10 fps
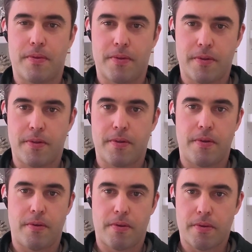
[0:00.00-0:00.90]

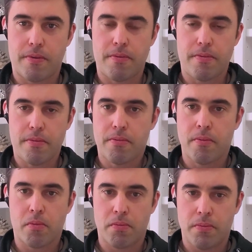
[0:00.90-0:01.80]

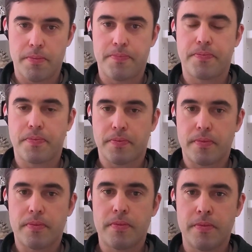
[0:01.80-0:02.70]

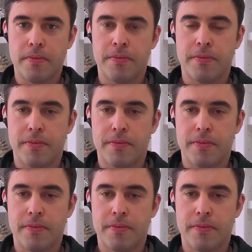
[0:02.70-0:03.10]
(silent)